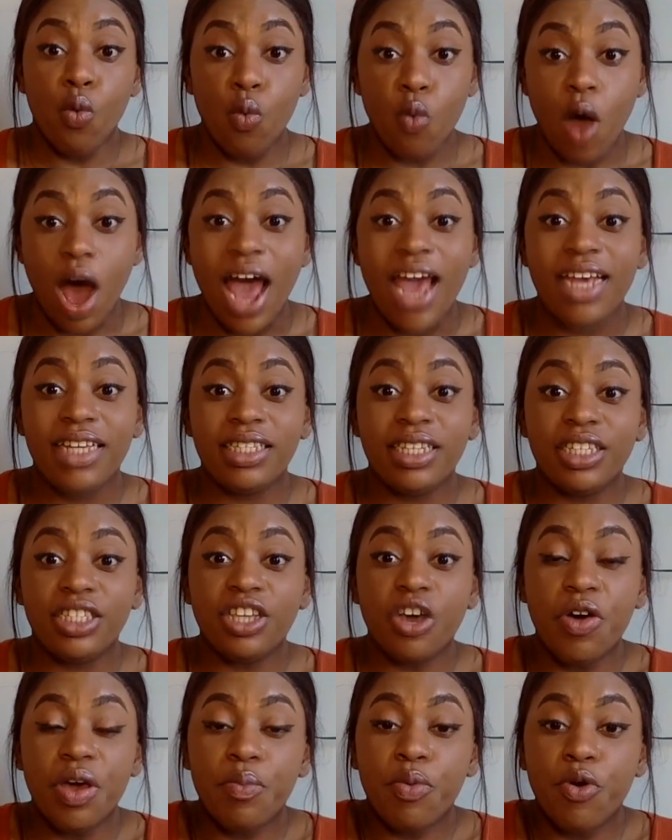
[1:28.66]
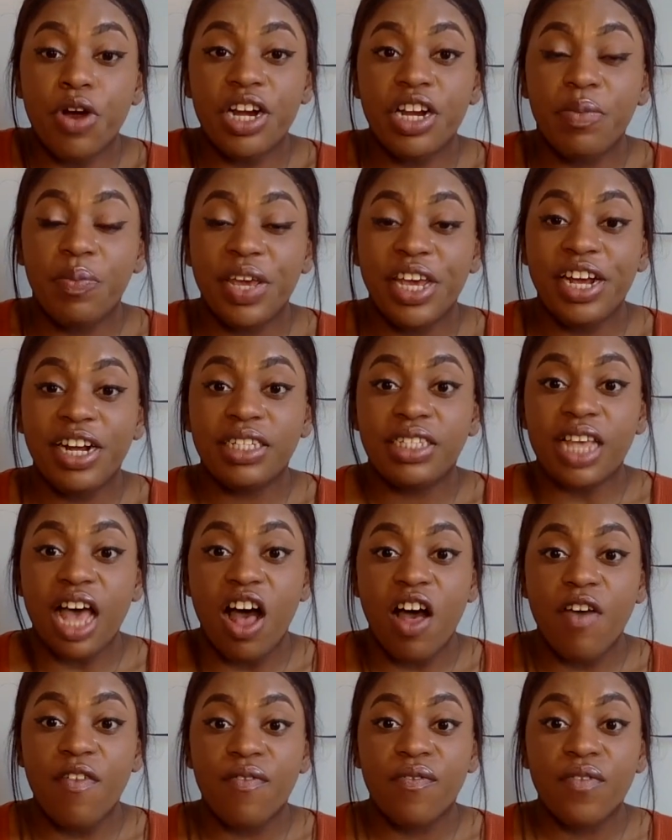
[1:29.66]
Why is it so important to be
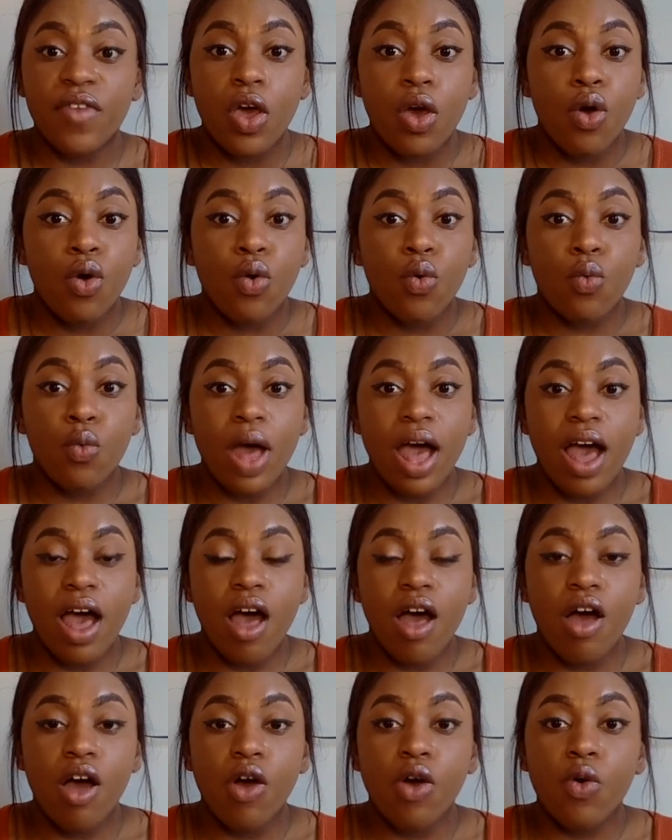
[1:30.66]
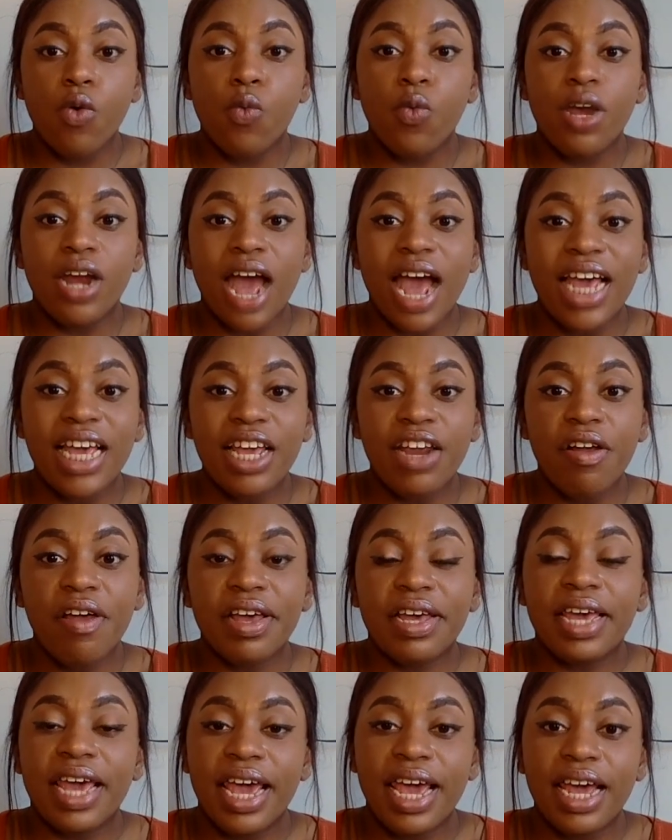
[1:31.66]
yourself? Well, when I get
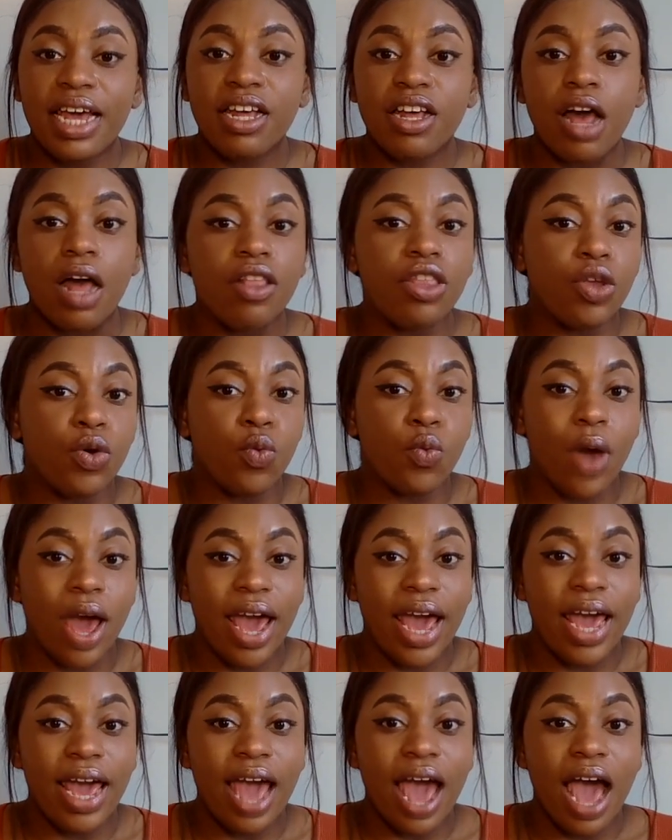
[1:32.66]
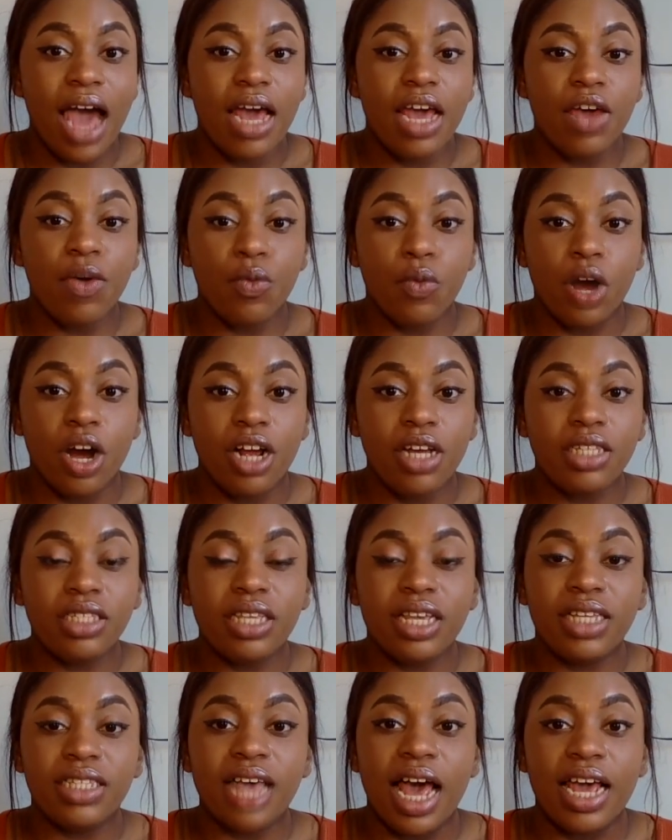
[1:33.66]
on Kick, the way it works
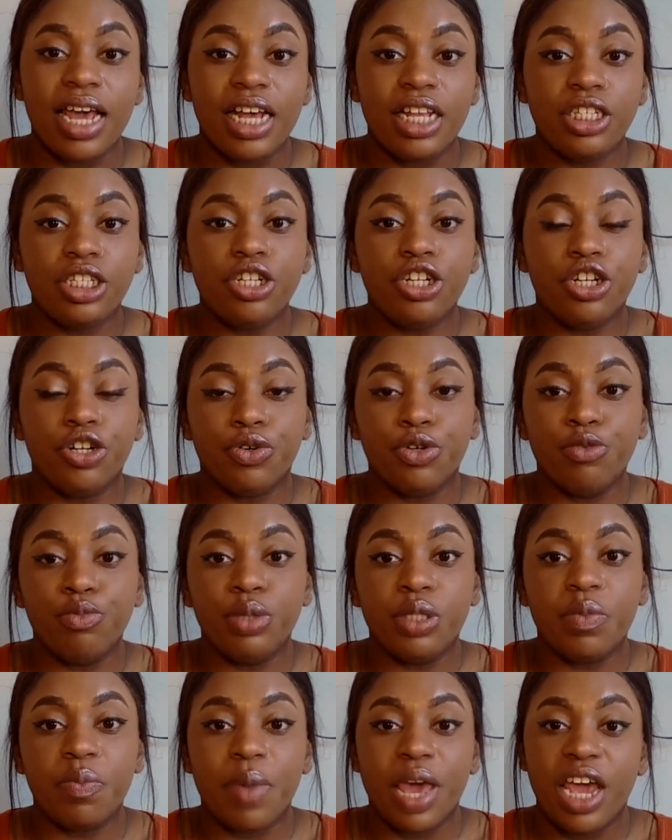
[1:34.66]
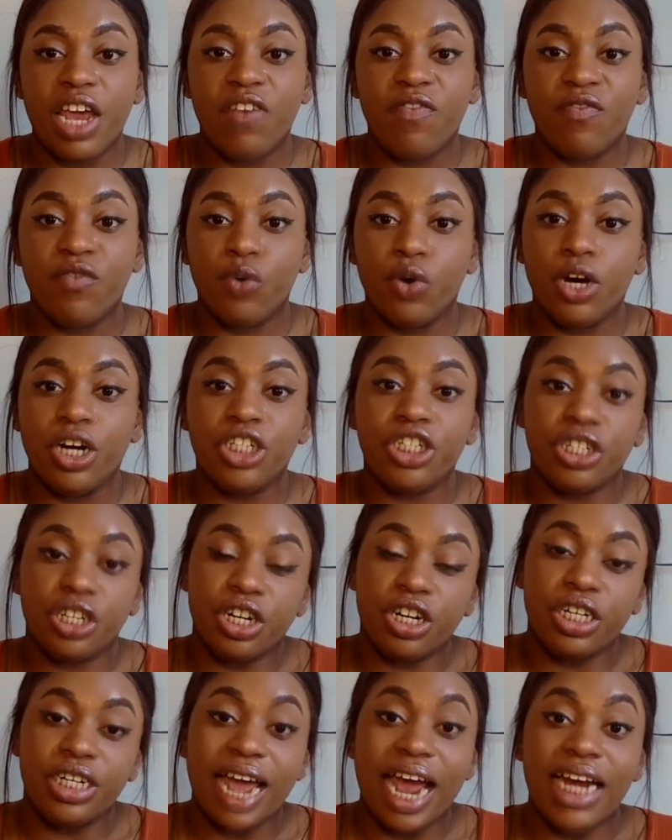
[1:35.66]
is I enter groups made for
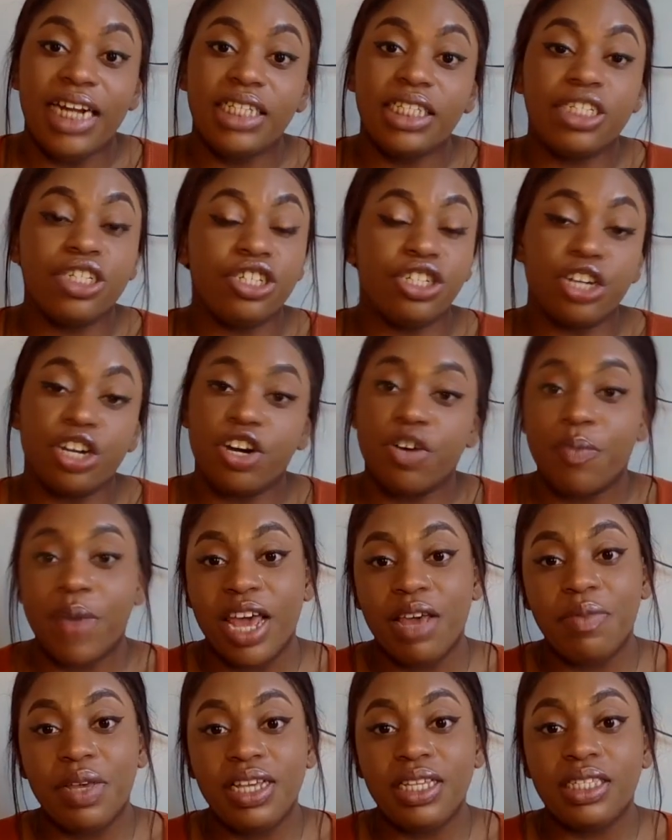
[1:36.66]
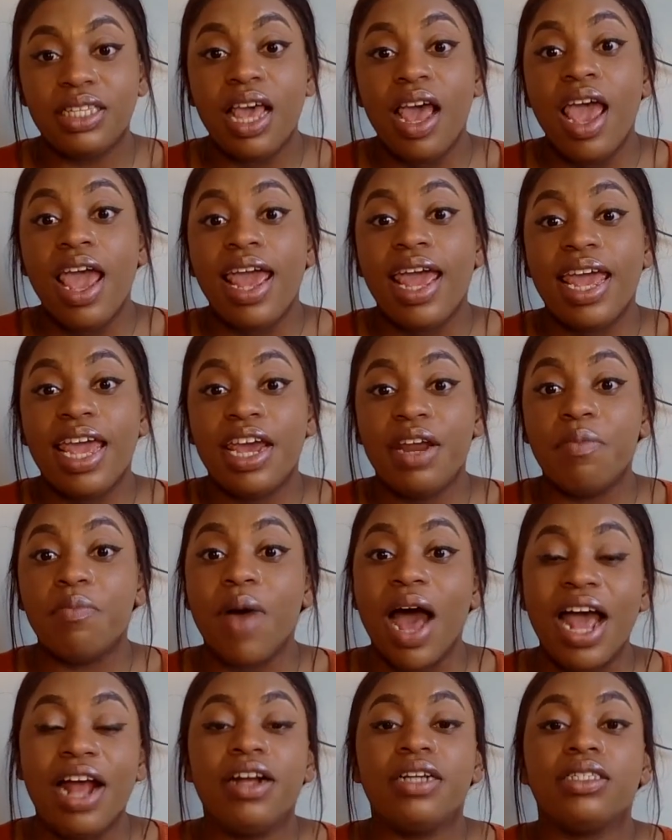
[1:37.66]
sugar daddies and sugar babies and
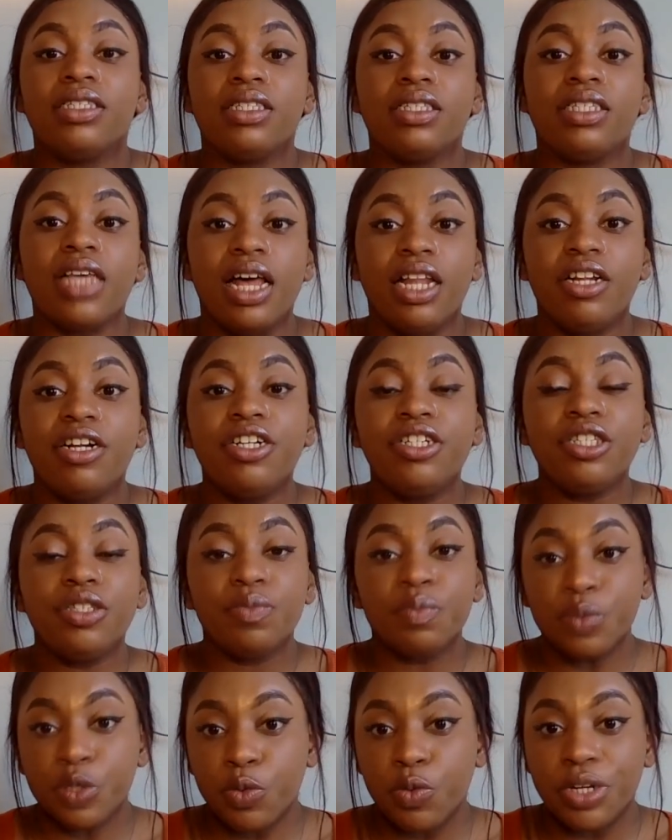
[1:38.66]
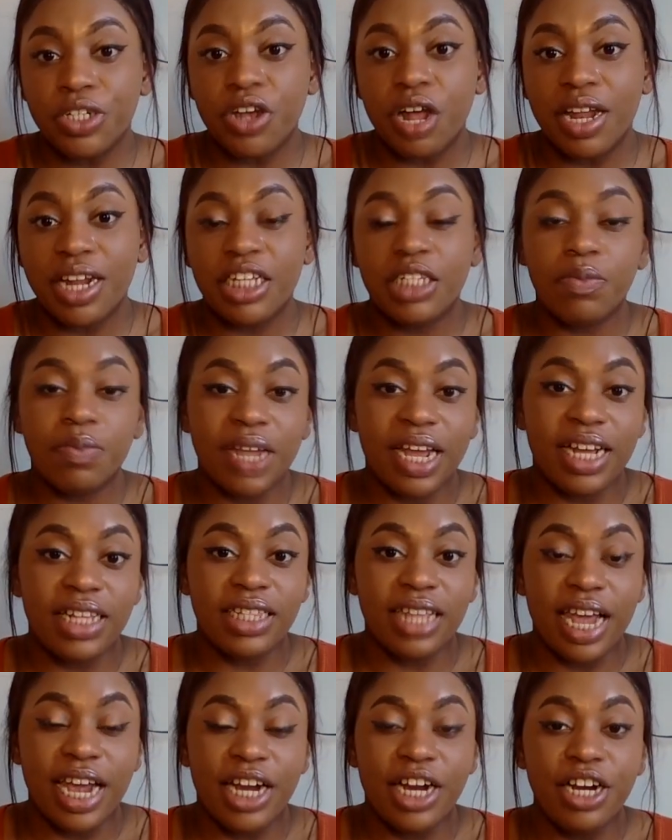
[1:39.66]
buyers and sellers, which I'll explain
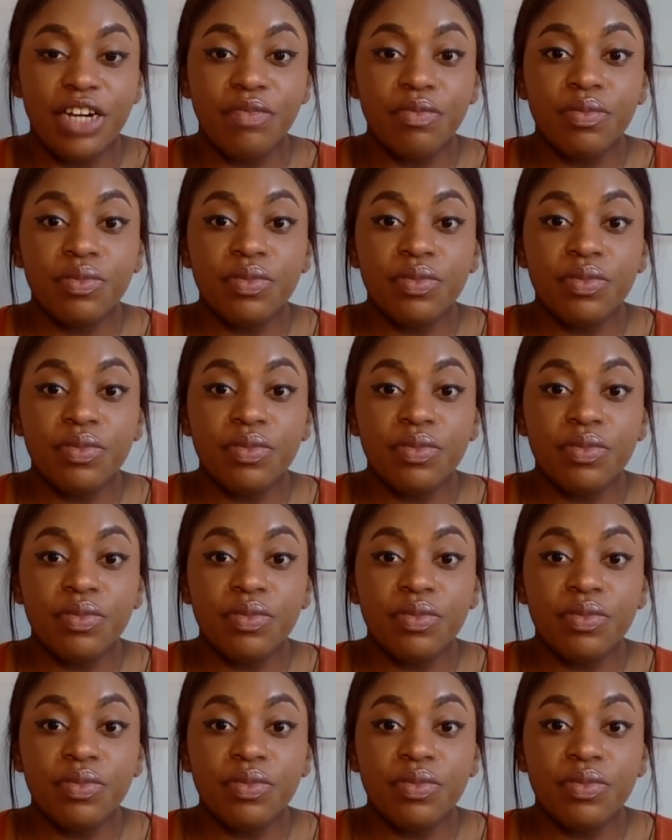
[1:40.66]
later.